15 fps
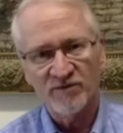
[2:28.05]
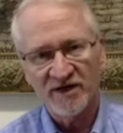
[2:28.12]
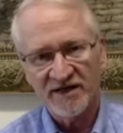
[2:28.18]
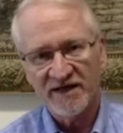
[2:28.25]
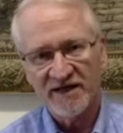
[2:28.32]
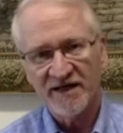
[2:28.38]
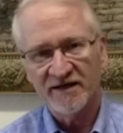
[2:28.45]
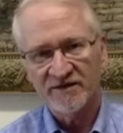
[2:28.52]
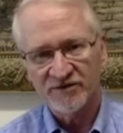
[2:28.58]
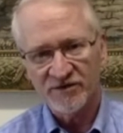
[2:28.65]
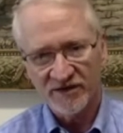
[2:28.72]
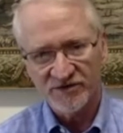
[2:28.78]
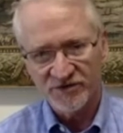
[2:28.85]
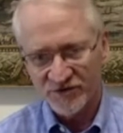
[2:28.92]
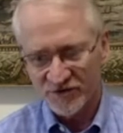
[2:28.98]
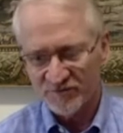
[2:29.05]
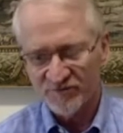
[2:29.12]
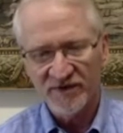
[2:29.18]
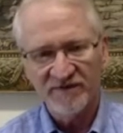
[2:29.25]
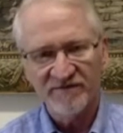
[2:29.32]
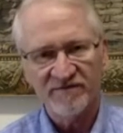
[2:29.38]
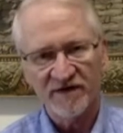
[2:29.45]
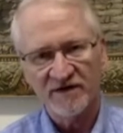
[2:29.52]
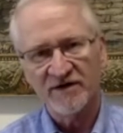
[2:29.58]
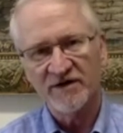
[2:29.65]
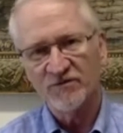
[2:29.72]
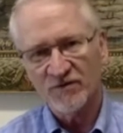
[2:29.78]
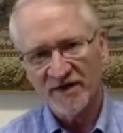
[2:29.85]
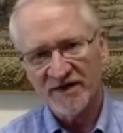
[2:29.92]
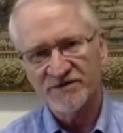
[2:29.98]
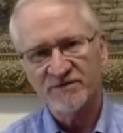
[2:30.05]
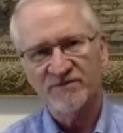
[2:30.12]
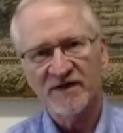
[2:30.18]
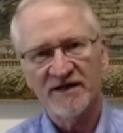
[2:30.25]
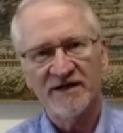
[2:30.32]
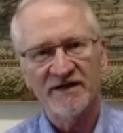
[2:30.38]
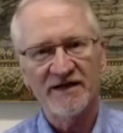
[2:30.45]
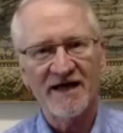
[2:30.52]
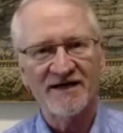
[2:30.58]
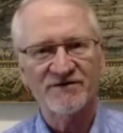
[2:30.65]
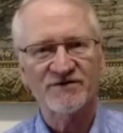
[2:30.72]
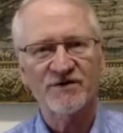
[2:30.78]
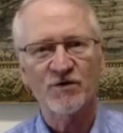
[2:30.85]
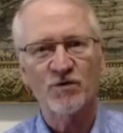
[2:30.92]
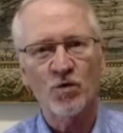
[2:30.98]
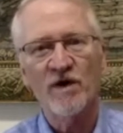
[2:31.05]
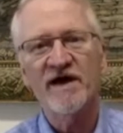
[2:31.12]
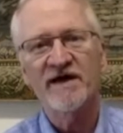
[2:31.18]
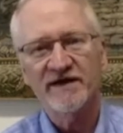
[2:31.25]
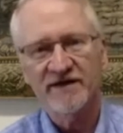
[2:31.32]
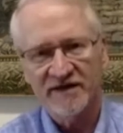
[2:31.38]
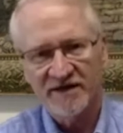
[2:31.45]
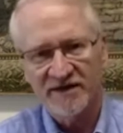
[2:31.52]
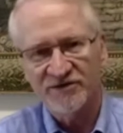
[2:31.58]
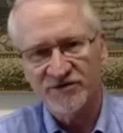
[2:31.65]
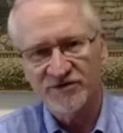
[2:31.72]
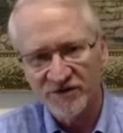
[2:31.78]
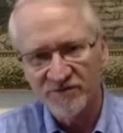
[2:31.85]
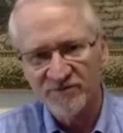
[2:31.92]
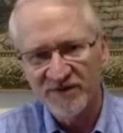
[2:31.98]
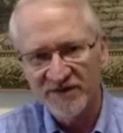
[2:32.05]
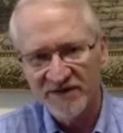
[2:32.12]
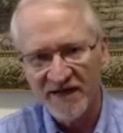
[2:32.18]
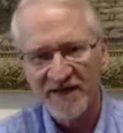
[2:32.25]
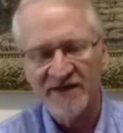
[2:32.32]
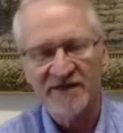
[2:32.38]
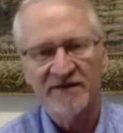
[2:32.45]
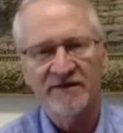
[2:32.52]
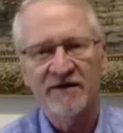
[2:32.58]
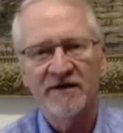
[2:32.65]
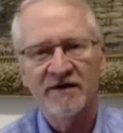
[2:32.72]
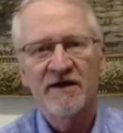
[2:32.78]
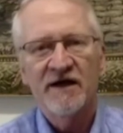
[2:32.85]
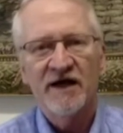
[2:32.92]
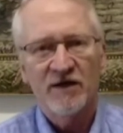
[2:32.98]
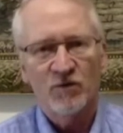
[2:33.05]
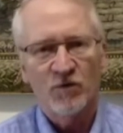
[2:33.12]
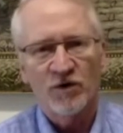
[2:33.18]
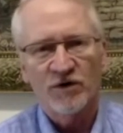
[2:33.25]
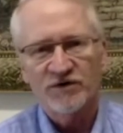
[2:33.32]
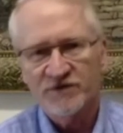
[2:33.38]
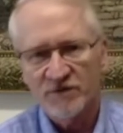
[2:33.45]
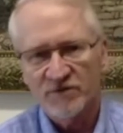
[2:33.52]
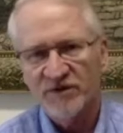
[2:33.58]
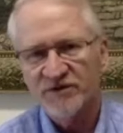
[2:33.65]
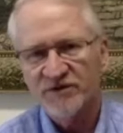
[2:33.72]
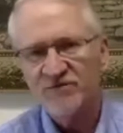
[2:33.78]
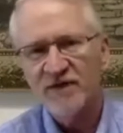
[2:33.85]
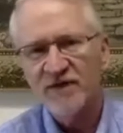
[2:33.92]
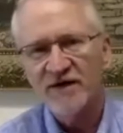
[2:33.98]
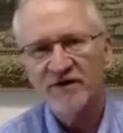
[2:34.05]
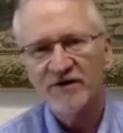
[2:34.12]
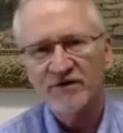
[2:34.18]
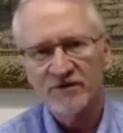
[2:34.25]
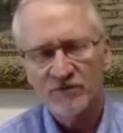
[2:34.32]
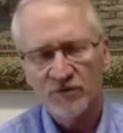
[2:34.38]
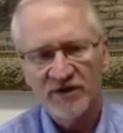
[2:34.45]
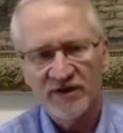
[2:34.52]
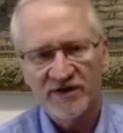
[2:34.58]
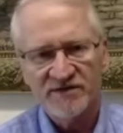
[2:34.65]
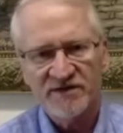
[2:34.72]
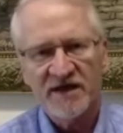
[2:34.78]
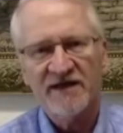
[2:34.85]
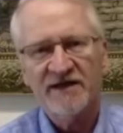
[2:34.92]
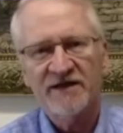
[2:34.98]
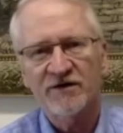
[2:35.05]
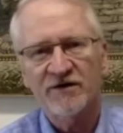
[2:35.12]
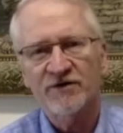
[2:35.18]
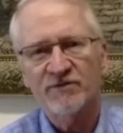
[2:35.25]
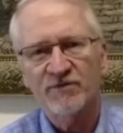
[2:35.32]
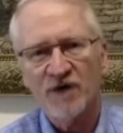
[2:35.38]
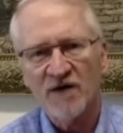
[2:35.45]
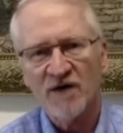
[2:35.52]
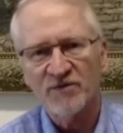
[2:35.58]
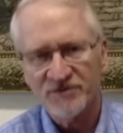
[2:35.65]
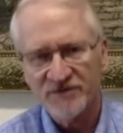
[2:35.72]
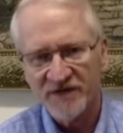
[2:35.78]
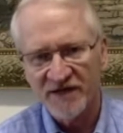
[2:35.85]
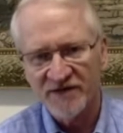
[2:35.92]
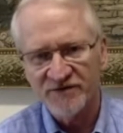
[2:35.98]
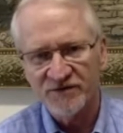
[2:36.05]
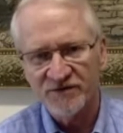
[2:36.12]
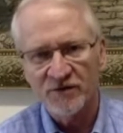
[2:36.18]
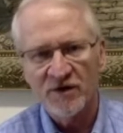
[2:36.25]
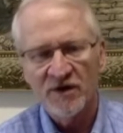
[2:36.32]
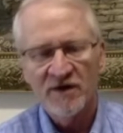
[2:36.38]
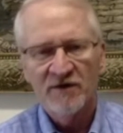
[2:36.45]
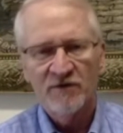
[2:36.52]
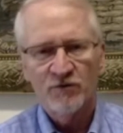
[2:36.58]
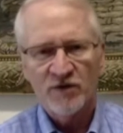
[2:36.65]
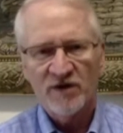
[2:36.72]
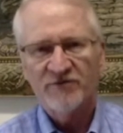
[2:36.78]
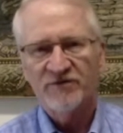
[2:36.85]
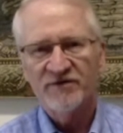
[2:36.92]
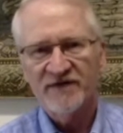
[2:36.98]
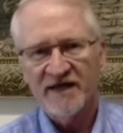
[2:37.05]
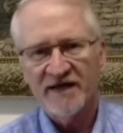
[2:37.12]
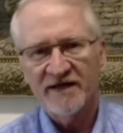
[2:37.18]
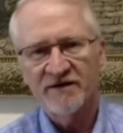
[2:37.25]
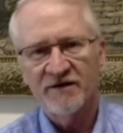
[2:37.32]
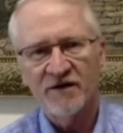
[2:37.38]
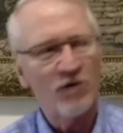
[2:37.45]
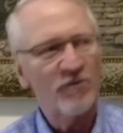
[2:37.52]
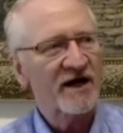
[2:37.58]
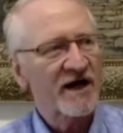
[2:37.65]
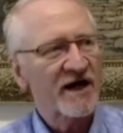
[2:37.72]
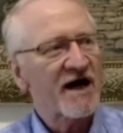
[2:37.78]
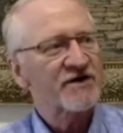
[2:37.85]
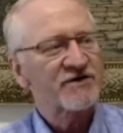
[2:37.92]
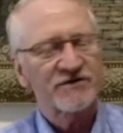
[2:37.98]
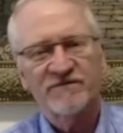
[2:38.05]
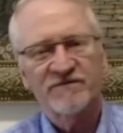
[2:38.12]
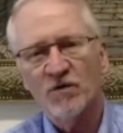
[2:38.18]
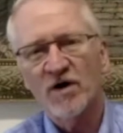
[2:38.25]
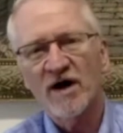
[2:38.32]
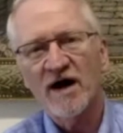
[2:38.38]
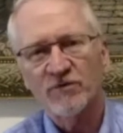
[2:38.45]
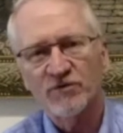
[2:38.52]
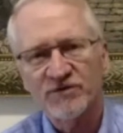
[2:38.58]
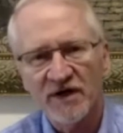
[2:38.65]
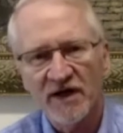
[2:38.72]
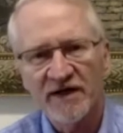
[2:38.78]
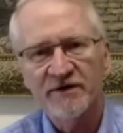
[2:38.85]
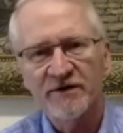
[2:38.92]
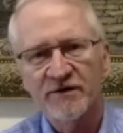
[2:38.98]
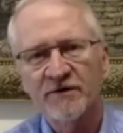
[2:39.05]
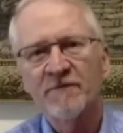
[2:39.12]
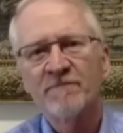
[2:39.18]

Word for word: Again, it should be very regimented as to when it should be taken and work so much better when it's taken on the proper schedule rather than, oh my gosh, four hours later,